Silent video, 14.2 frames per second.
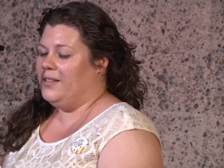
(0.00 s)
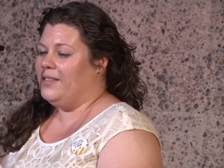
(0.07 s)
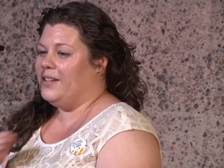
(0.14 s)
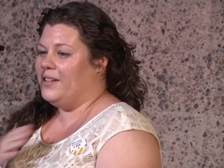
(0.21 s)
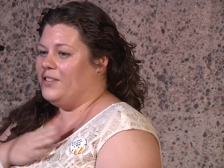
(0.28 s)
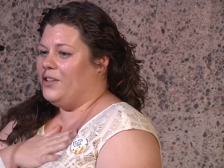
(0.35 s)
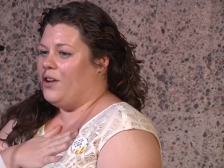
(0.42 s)

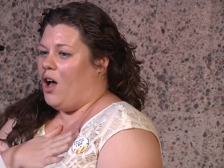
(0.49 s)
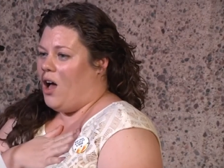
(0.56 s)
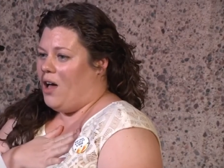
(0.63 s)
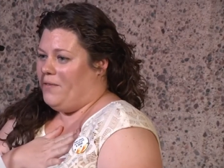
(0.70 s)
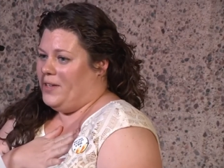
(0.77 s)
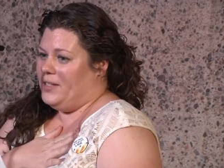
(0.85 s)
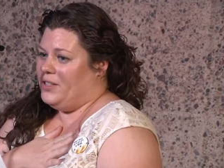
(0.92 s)
there's an
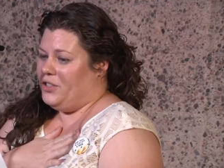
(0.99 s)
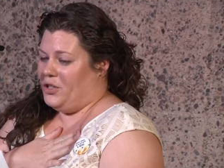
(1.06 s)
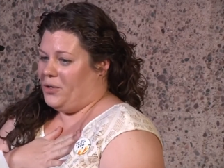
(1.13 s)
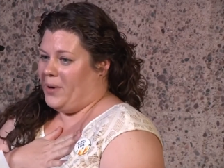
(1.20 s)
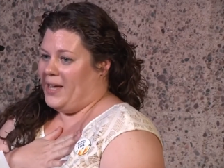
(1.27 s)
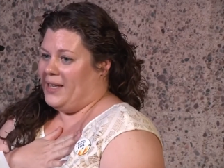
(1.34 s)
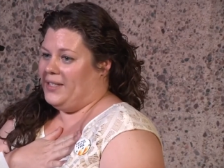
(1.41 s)
obvious
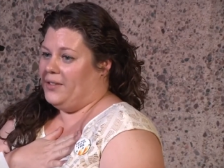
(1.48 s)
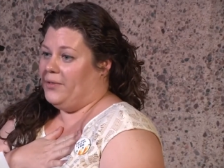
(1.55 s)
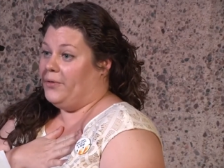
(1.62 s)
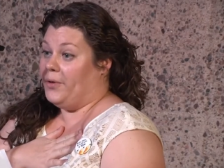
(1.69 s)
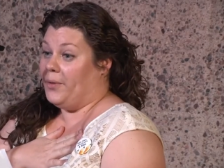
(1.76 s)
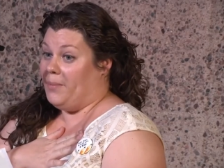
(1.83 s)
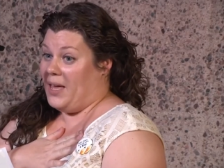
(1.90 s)
choice
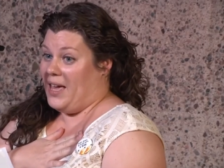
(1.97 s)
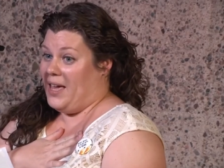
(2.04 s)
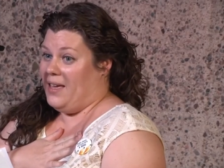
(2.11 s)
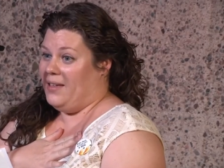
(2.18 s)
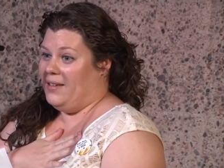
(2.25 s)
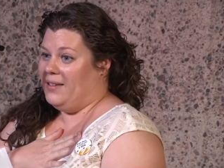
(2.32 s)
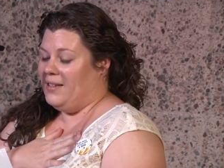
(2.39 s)
for me,
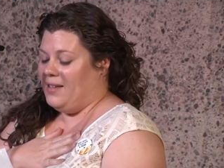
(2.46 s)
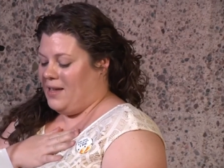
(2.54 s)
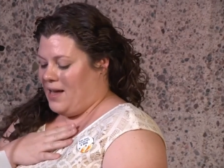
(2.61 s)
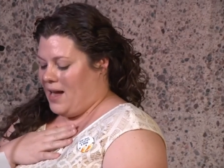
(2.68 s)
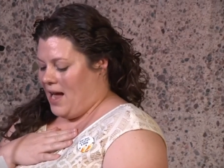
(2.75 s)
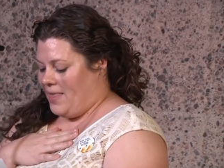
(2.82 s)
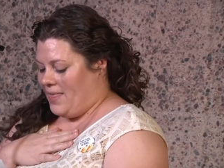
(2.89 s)

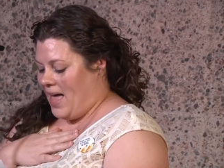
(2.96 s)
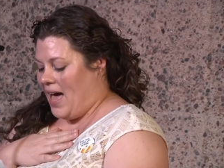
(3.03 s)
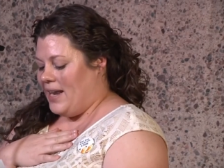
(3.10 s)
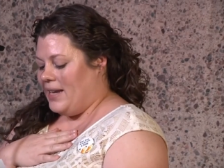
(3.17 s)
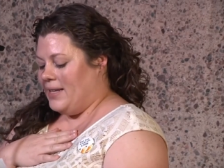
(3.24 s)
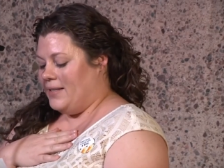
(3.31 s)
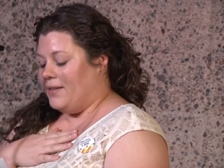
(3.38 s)
and
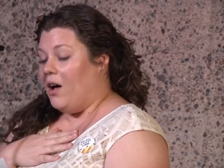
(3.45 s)
that is